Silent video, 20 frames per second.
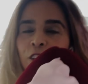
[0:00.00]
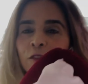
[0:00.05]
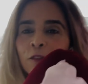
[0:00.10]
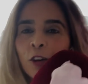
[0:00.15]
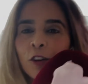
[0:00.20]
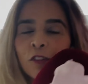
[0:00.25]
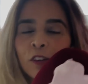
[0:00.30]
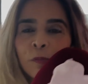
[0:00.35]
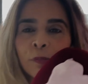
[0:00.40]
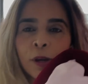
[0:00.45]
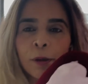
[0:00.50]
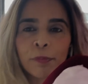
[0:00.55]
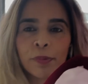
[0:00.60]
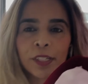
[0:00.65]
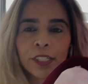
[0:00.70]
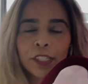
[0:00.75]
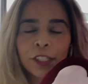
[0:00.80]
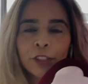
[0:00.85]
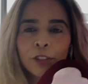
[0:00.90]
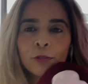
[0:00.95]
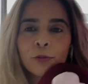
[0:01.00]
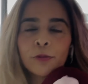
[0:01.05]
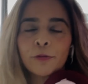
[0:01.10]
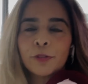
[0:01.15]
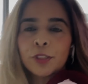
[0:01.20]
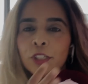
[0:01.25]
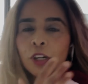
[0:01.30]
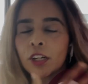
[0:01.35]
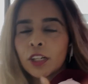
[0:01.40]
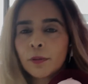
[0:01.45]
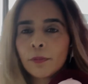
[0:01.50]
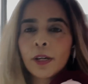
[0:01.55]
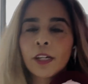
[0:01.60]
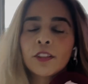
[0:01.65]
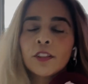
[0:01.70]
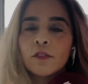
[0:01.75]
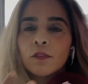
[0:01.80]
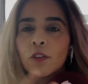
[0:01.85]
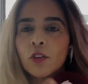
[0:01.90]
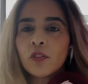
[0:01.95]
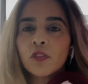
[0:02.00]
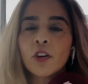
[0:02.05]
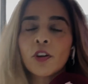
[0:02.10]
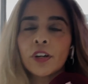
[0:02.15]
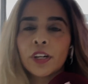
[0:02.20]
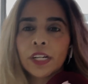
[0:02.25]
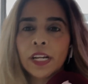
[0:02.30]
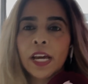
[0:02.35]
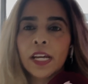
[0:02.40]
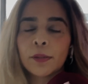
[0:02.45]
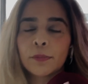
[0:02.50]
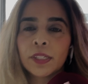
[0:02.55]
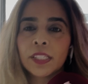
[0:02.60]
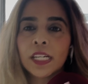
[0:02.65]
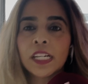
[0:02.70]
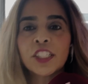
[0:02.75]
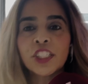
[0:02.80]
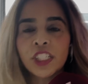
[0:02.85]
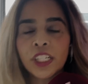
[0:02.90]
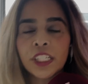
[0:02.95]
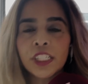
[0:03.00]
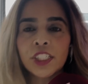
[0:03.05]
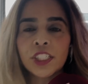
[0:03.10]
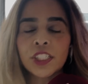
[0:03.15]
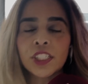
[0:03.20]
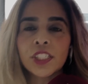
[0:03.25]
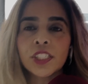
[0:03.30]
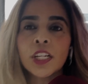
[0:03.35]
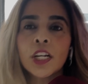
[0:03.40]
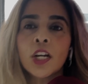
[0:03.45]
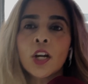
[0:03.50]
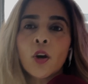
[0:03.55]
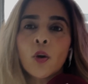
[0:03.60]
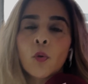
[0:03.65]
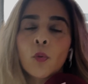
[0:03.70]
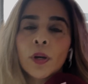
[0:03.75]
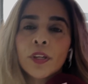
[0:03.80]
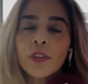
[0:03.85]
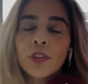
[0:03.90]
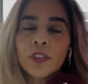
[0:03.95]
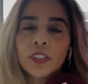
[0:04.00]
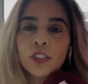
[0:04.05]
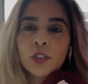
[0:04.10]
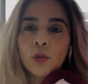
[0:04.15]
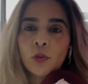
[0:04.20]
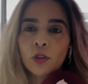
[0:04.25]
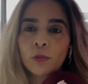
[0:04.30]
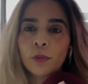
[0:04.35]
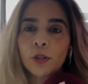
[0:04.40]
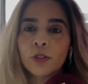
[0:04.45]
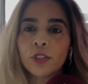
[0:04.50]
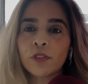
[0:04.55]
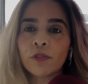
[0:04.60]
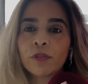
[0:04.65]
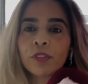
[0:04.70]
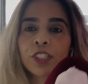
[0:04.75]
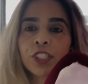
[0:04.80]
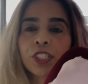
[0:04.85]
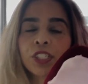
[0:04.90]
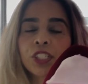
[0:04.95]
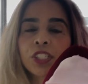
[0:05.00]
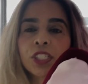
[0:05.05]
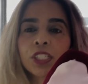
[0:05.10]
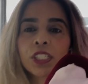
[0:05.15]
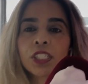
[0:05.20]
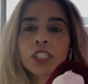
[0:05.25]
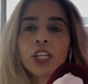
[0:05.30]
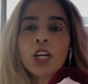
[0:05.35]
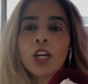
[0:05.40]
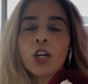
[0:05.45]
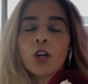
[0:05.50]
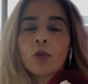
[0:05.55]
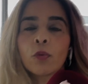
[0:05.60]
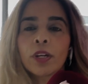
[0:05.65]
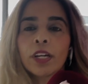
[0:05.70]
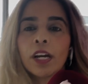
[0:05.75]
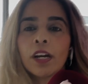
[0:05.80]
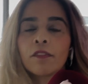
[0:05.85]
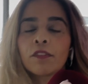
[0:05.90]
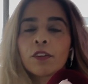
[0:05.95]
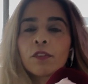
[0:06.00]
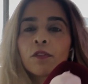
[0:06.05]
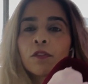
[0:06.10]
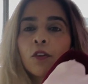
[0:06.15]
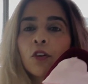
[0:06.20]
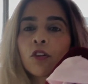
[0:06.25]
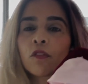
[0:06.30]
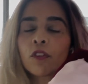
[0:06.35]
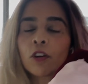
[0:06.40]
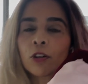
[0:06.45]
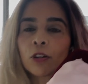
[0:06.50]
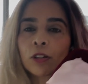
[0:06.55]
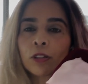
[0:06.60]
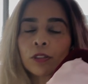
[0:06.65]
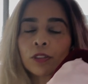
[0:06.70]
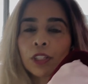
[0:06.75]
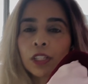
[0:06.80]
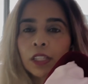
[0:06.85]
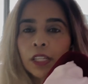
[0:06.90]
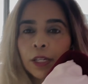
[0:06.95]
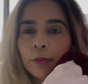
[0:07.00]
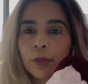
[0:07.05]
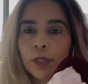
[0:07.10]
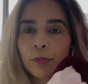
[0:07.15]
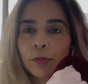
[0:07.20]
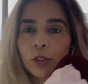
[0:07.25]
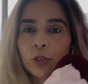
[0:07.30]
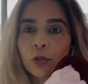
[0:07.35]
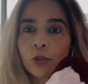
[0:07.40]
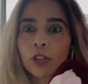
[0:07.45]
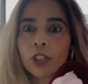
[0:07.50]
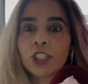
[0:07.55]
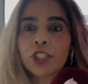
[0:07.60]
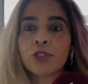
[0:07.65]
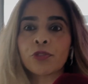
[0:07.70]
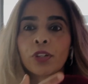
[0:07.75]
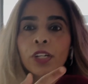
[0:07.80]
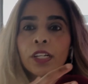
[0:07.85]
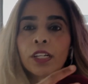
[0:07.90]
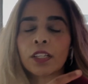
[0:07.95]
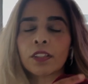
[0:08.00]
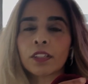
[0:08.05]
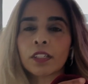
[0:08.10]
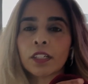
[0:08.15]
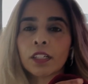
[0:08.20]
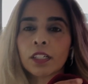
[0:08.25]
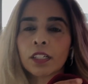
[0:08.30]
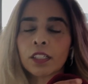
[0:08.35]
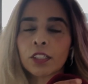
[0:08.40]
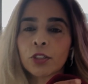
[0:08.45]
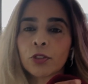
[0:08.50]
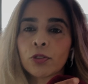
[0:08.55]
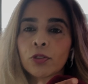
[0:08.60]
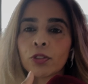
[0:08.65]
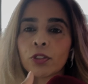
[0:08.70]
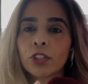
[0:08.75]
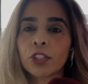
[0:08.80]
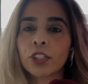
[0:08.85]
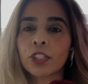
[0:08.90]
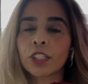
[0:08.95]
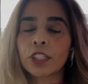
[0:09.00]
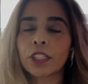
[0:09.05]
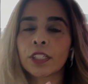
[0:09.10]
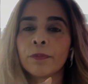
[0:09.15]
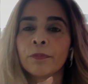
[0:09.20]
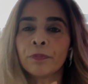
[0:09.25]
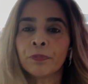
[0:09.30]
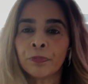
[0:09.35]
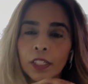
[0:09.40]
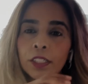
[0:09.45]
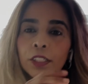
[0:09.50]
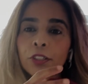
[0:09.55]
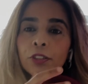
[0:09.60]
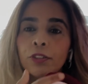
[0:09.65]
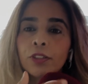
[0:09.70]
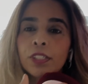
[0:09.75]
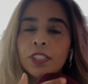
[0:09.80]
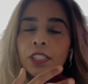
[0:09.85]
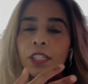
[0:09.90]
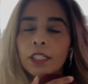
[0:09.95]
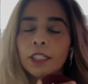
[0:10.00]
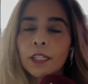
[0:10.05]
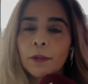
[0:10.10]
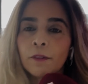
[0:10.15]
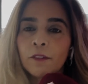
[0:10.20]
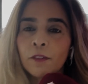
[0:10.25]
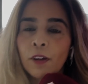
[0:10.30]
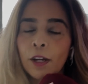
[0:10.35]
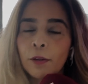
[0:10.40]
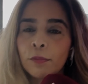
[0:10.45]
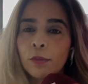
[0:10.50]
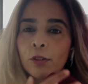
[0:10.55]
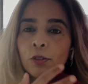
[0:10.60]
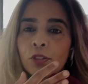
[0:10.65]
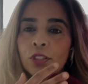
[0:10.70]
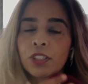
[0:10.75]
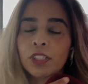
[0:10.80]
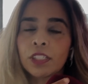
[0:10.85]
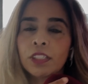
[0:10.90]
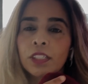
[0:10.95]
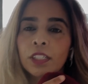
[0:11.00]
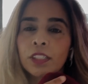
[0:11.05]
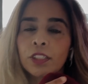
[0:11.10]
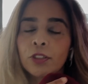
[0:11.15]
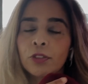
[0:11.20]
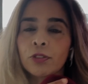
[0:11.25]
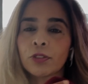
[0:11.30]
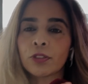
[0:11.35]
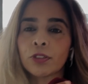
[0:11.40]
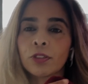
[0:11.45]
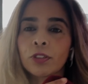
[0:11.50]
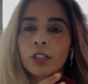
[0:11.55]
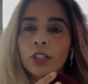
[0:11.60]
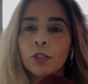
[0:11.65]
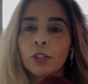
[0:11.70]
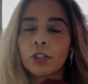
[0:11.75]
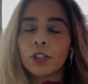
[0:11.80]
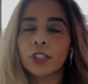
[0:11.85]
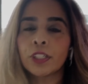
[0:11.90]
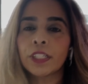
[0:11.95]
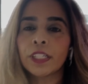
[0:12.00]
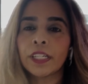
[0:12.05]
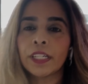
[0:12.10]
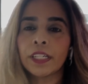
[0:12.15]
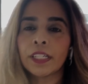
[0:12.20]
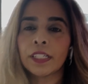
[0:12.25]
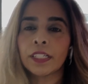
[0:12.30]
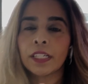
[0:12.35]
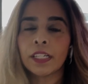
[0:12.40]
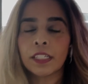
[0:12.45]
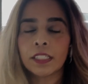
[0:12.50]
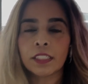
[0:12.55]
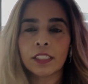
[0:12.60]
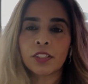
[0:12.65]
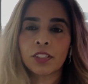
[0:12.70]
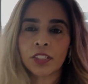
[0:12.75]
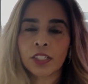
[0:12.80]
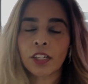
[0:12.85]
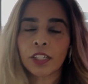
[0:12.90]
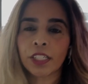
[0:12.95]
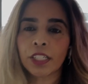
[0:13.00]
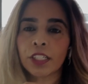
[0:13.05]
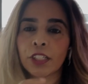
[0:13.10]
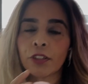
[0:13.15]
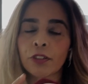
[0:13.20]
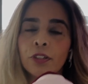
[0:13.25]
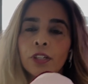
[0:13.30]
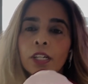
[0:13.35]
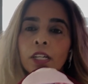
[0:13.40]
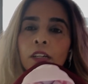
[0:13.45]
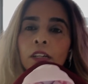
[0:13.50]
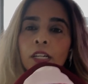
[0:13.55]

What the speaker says: vulva puppet here, where we talk about the vulvar anatomy that changes with these hormone deficiencies. We have the vulvar, the labia minora shrink, the clitoral hood. Clitoris can get phimosed, and the clitoral hood can get stuck here.